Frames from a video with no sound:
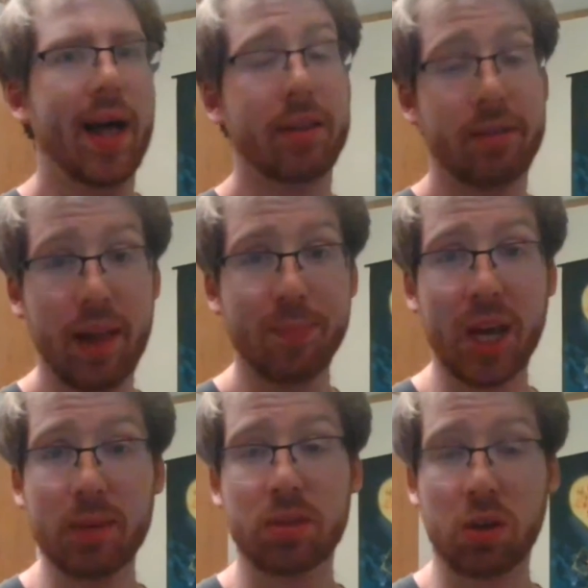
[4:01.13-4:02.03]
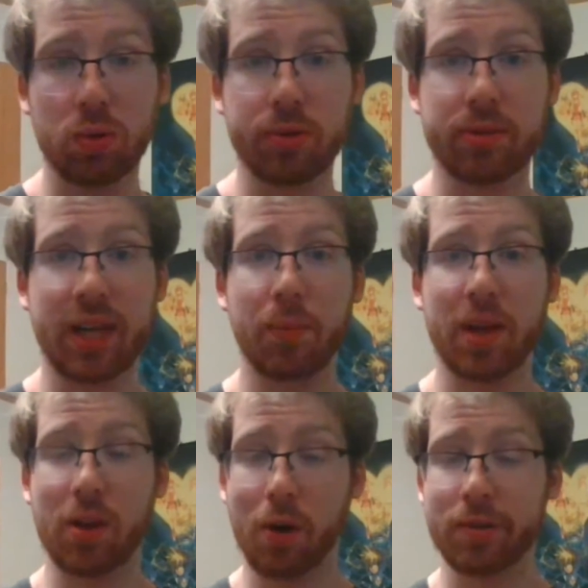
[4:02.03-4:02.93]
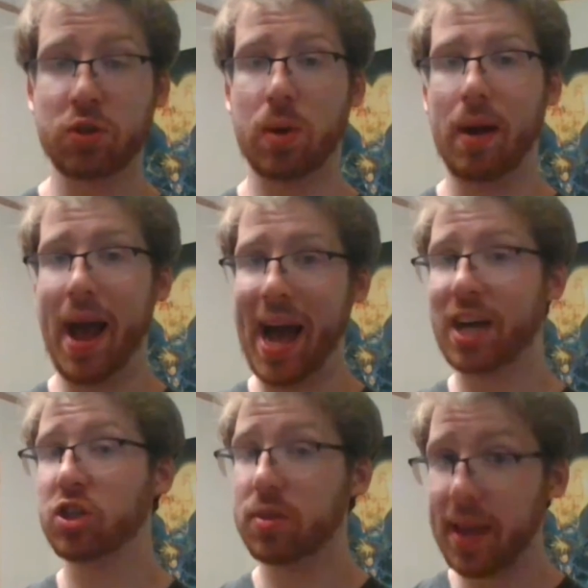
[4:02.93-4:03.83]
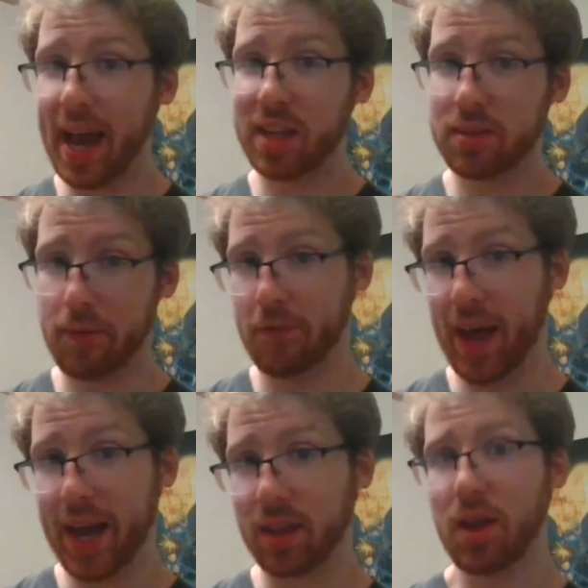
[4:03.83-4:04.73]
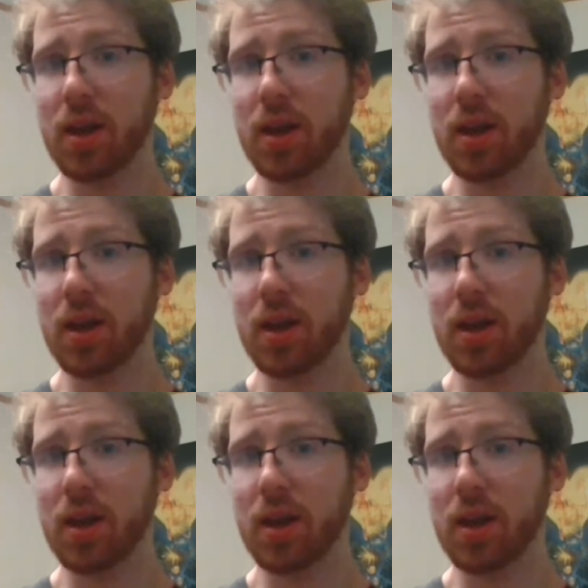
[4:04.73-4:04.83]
A lot of times the crucial time when an overtrigger actually has effect,